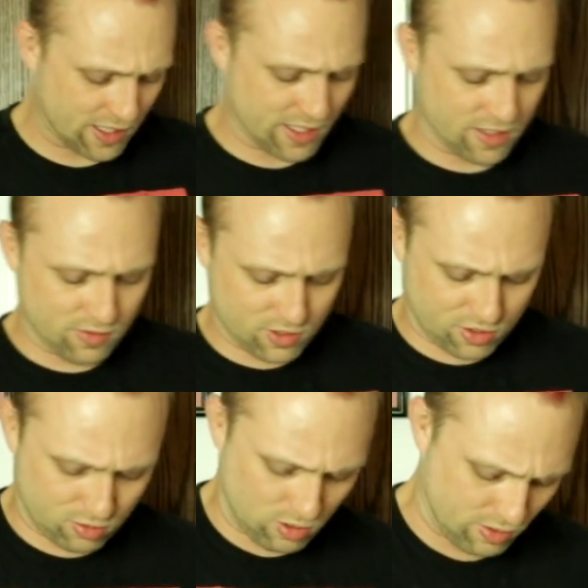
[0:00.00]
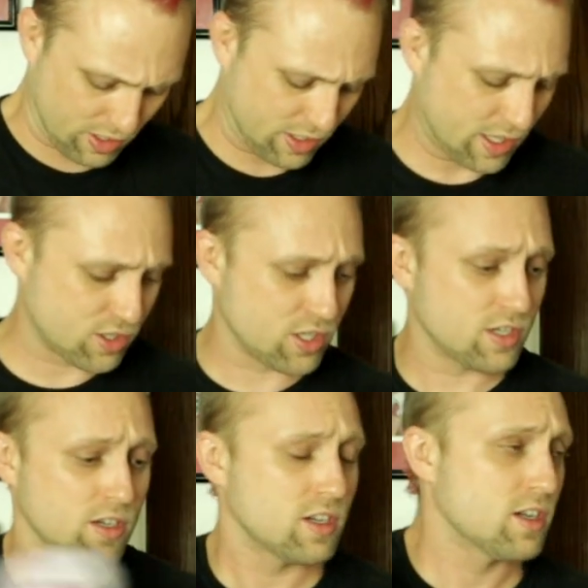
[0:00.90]
that I can even just throw it and catch
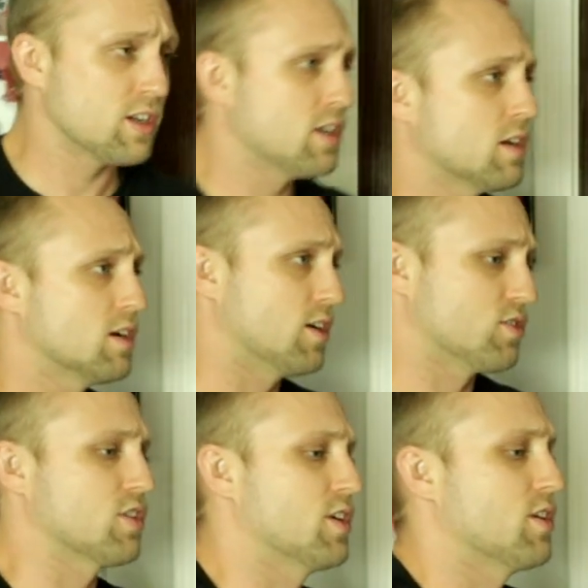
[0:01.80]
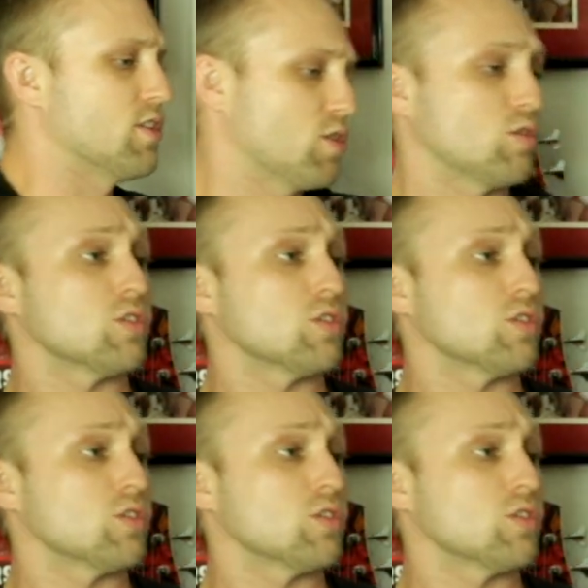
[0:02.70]
it. let's try another.